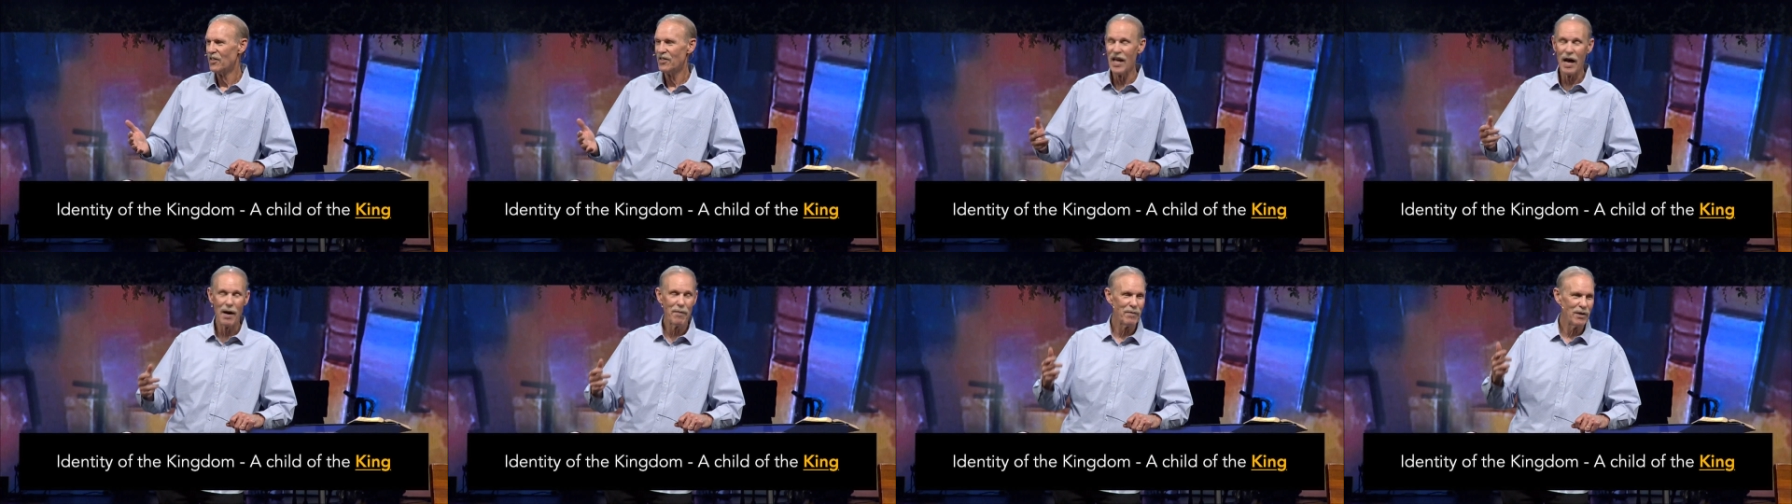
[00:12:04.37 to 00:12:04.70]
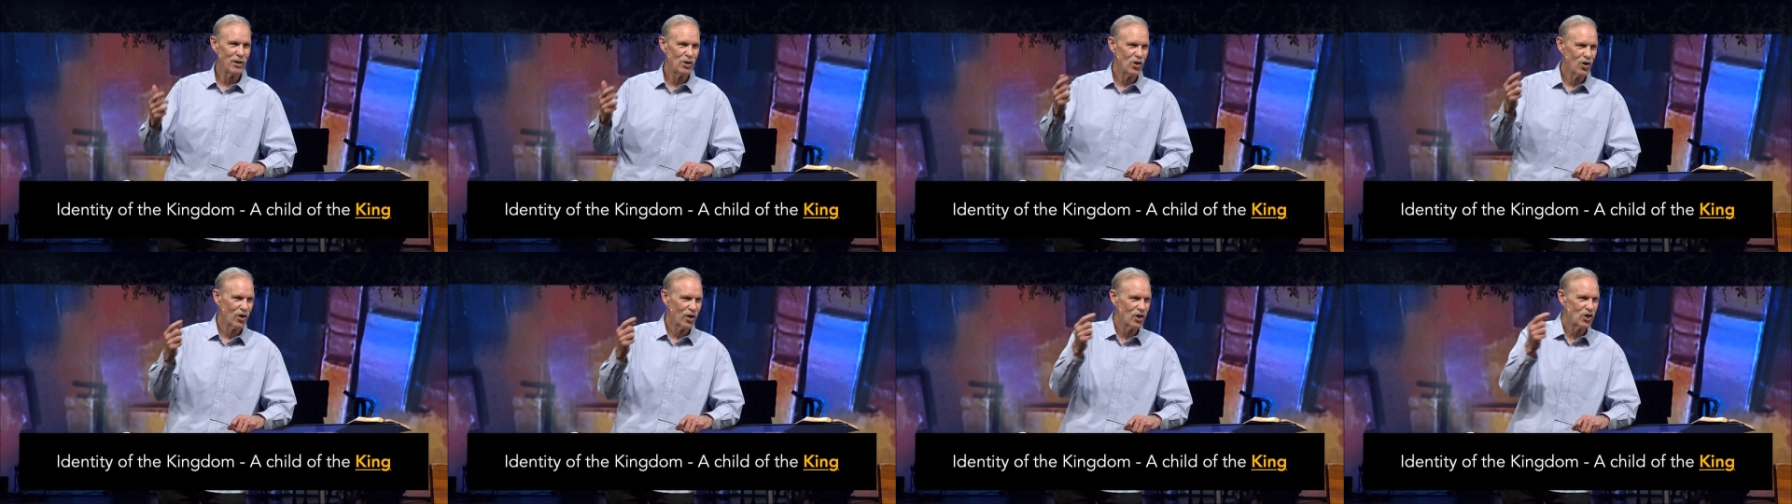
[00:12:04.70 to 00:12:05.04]
That
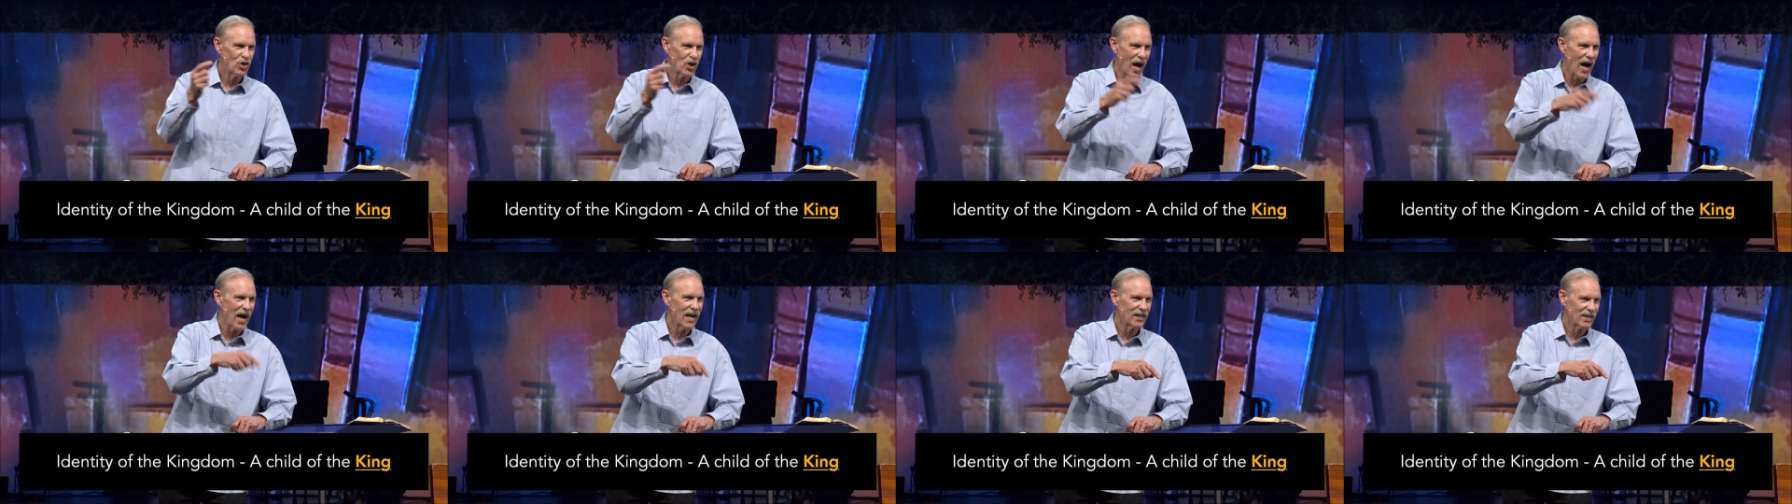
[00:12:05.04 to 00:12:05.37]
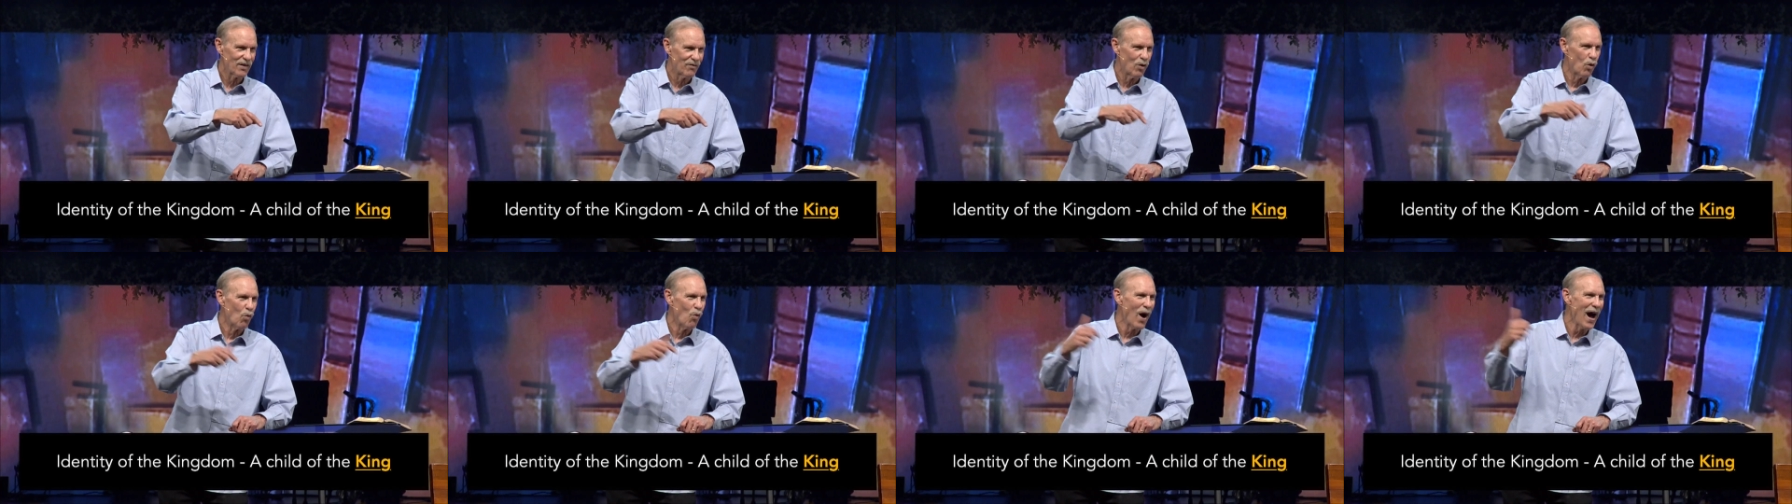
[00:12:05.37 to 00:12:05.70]
means you're a
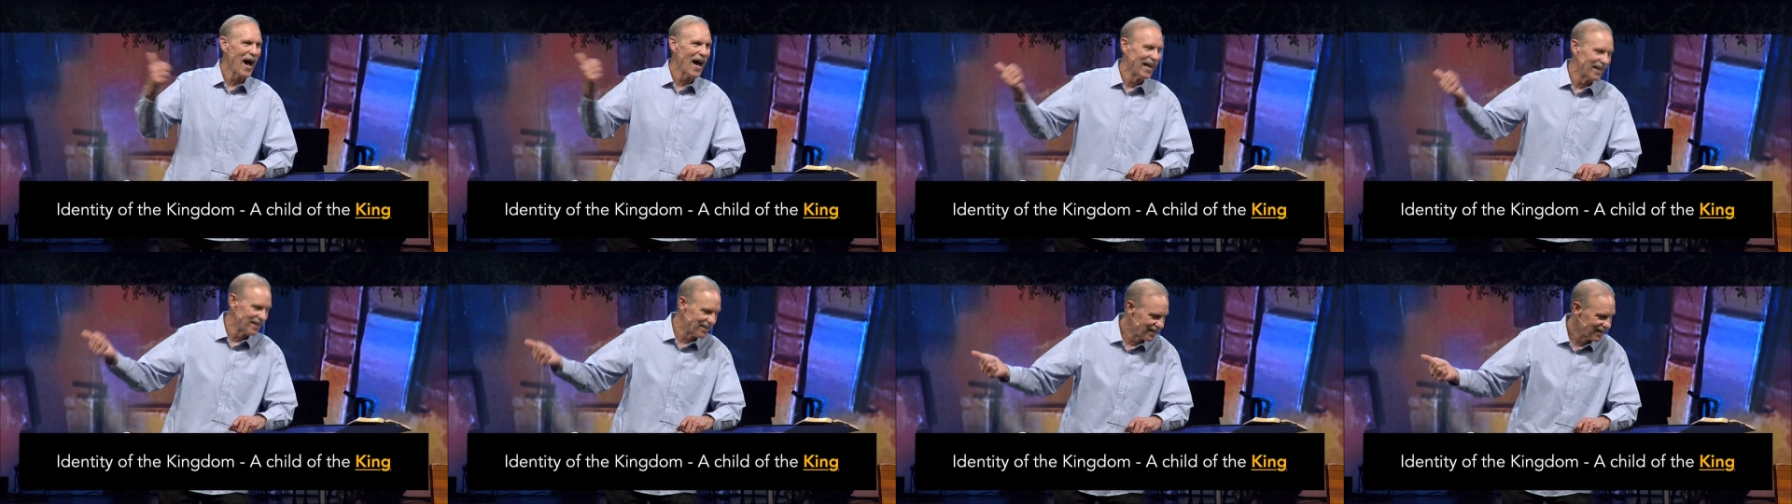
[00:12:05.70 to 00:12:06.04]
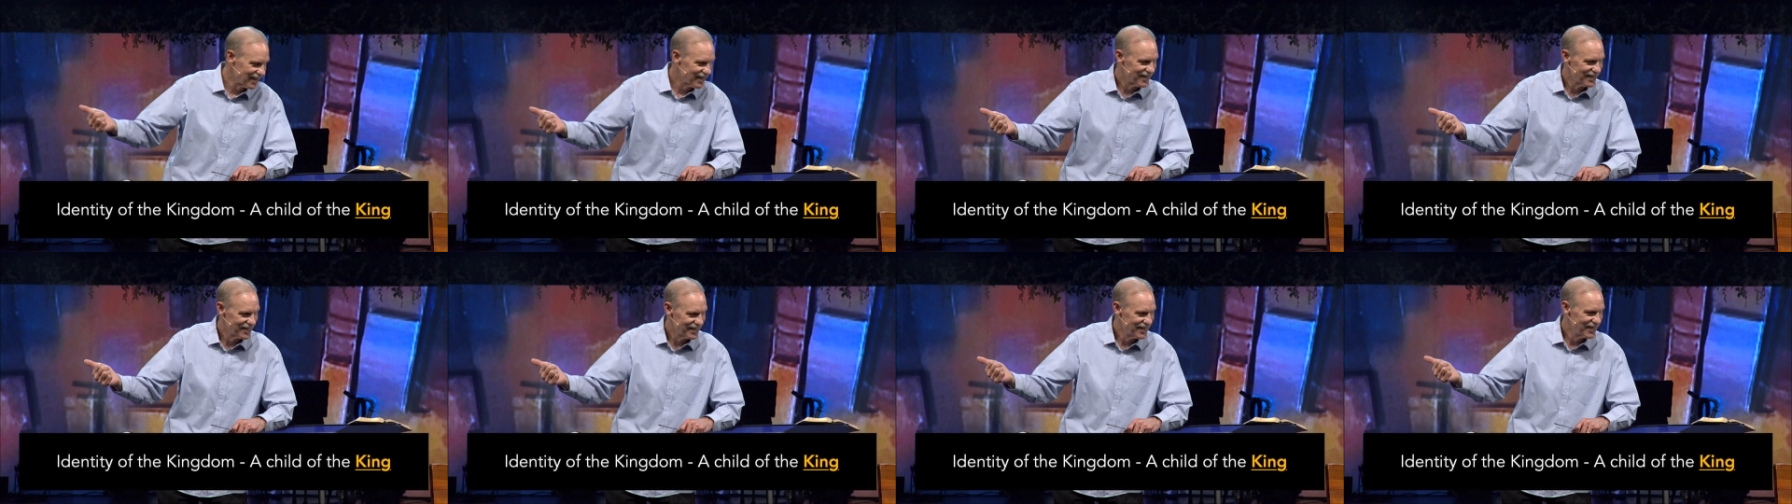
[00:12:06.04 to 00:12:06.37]
child of a what?